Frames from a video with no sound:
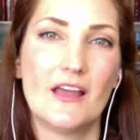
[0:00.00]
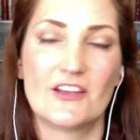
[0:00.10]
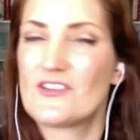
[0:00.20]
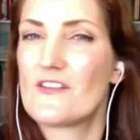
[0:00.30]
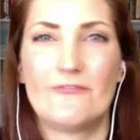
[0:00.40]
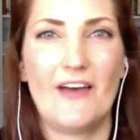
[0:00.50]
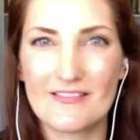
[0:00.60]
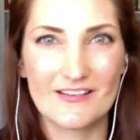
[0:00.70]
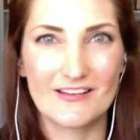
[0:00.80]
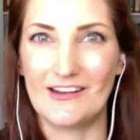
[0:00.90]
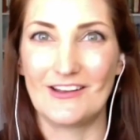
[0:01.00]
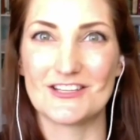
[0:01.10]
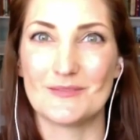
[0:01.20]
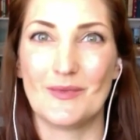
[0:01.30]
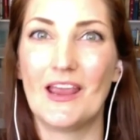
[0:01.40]
It's just fascinating
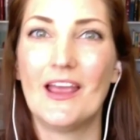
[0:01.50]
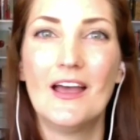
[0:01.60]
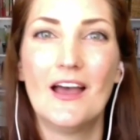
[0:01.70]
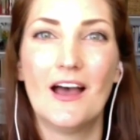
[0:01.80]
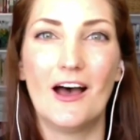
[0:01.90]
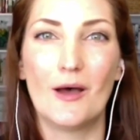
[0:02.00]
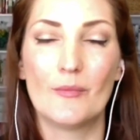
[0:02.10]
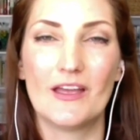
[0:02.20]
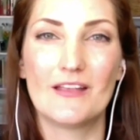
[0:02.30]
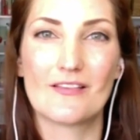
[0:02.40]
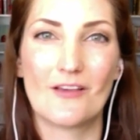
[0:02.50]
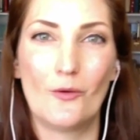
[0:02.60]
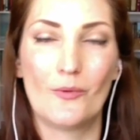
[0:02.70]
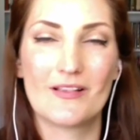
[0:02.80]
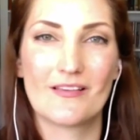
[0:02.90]
to me. And so
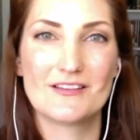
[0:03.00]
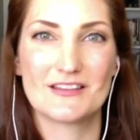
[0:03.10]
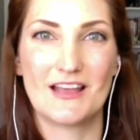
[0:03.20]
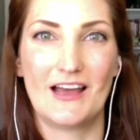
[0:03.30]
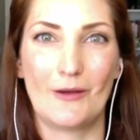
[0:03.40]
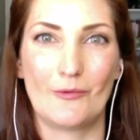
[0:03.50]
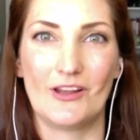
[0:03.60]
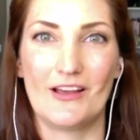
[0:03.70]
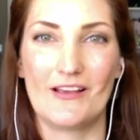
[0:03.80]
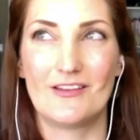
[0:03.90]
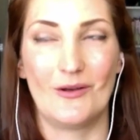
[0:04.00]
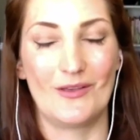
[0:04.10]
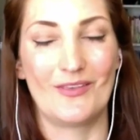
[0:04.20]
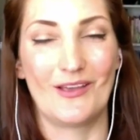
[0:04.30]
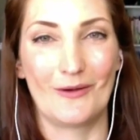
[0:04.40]
once I did that, I realized,
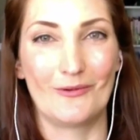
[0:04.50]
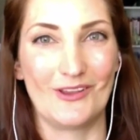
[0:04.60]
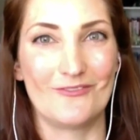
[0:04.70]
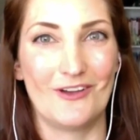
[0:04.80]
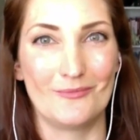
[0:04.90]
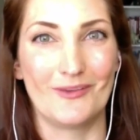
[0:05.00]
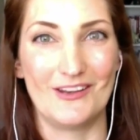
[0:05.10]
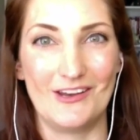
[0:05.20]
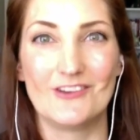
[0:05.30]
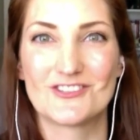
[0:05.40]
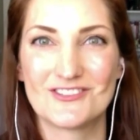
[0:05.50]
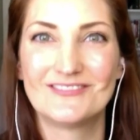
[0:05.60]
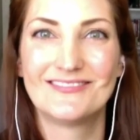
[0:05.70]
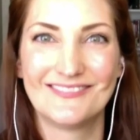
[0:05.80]
I think I really found my niche.